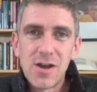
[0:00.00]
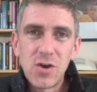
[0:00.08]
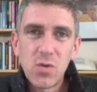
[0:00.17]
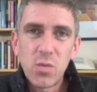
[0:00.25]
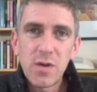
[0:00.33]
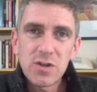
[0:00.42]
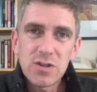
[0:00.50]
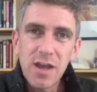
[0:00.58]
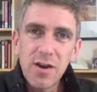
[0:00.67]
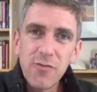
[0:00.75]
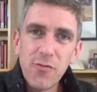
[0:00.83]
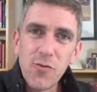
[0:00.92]
which
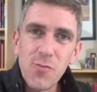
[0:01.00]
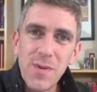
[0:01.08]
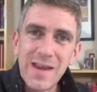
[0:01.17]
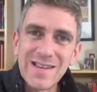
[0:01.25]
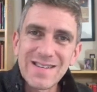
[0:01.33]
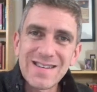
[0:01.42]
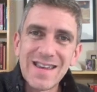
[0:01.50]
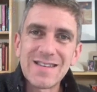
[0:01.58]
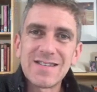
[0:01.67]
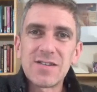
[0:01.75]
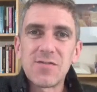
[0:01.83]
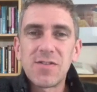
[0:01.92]
therefore makes
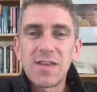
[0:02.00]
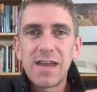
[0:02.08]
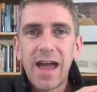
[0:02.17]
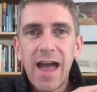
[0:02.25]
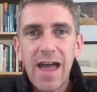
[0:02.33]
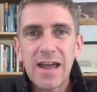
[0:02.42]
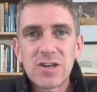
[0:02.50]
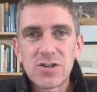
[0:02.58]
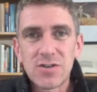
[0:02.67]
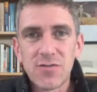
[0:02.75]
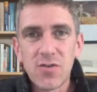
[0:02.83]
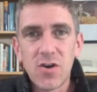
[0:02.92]
sense of the
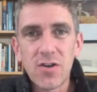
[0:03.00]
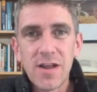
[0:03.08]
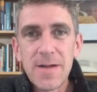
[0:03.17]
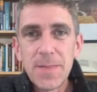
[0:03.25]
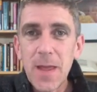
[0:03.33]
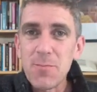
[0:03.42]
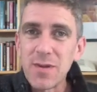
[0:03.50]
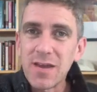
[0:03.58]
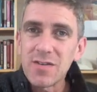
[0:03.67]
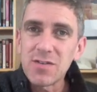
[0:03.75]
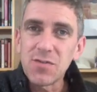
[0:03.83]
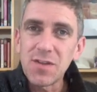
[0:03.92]
action of God. And
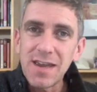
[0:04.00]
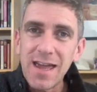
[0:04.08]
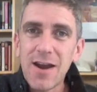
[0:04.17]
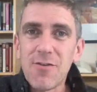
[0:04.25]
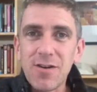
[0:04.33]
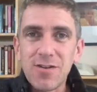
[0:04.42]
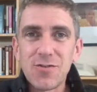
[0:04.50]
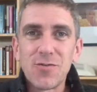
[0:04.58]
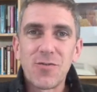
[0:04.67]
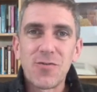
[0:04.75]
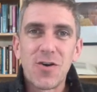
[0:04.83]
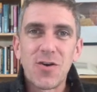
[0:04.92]
because of the character
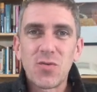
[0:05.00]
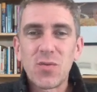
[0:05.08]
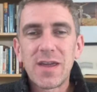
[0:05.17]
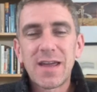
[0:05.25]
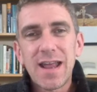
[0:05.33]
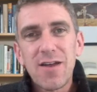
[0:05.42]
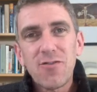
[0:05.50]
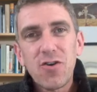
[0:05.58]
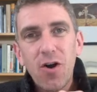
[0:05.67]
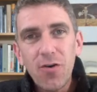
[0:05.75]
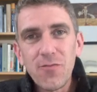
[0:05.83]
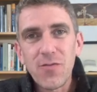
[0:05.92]
of God, we can have
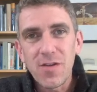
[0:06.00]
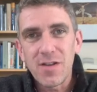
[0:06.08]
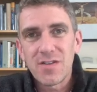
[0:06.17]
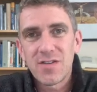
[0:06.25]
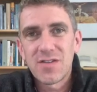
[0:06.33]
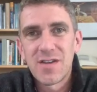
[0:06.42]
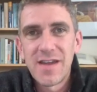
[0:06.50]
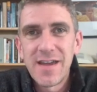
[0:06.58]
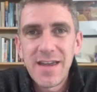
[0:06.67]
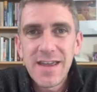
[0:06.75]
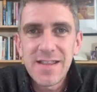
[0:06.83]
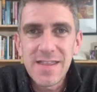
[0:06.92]
confidence
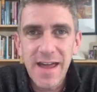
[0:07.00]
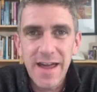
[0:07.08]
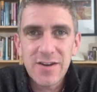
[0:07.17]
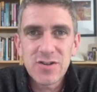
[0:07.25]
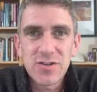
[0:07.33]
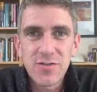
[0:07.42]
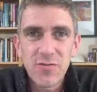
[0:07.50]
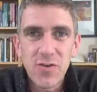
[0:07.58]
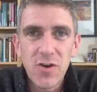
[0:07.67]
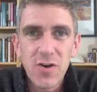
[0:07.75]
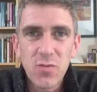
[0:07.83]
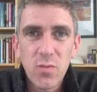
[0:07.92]
in the action of
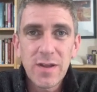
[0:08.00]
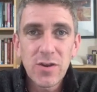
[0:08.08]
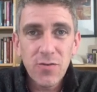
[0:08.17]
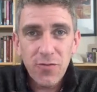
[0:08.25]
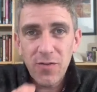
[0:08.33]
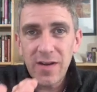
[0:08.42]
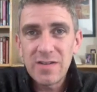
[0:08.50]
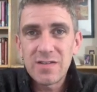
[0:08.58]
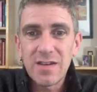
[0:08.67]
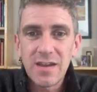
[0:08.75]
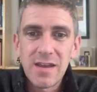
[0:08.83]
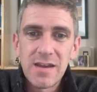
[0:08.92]
God. When you're
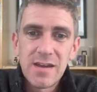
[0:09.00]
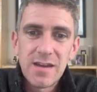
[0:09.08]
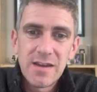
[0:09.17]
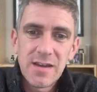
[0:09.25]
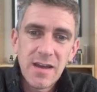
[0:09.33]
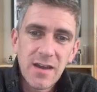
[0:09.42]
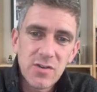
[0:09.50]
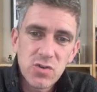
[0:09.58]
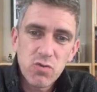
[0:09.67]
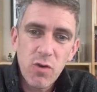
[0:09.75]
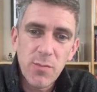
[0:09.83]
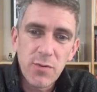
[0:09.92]
facing
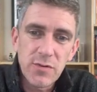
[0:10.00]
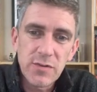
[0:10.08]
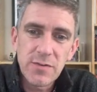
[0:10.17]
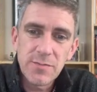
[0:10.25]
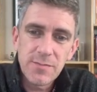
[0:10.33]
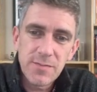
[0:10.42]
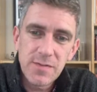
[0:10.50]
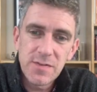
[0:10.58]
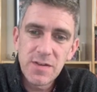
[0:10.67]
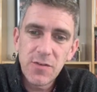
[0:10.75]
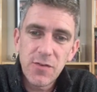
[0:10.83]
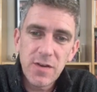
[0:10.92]
troubles,
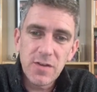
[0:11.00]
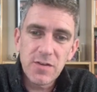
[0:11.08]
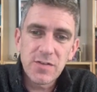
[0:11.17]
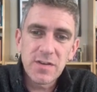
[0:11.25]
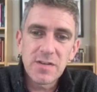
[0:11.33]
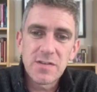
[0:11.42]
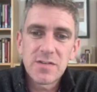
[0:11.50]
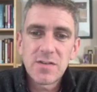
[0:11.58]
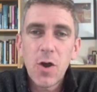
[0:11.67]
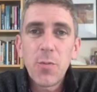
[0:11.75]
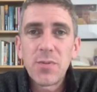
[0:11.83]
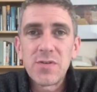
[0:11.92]
difficulties,
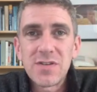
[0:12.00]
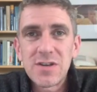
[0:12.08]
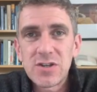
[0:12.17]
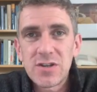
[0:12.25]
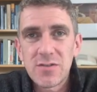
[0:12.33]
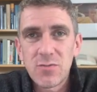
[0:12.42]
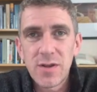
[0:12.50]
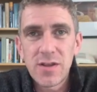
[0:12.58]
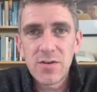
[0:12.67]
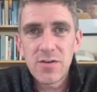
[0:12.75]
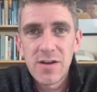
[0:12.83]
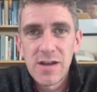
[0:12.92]
opposition, when
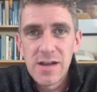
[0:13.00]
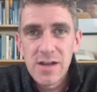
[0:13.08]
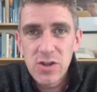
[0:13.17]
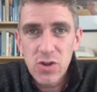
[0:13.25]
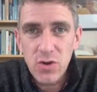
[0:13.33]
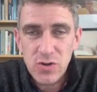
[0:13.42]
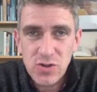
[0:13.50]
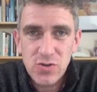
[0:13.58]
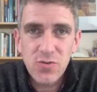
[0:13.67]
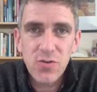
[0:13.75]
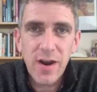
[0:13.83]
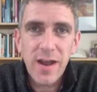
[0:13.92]
you're not
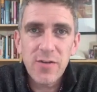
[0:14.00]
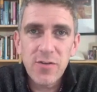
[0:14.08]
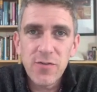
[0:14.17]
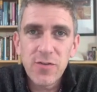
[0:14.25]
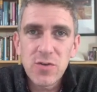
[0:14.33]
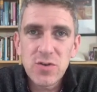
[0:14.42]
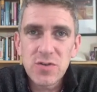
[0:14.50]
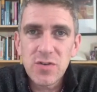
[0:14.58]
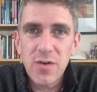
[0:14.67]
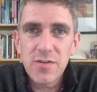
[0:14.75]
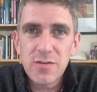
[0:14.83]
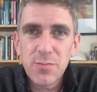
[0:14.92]
sure how the future is
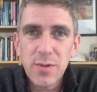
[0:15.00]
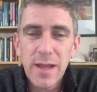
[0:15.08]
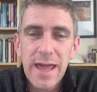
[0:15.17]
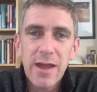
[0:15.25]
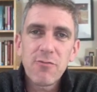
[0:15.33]
going to play out,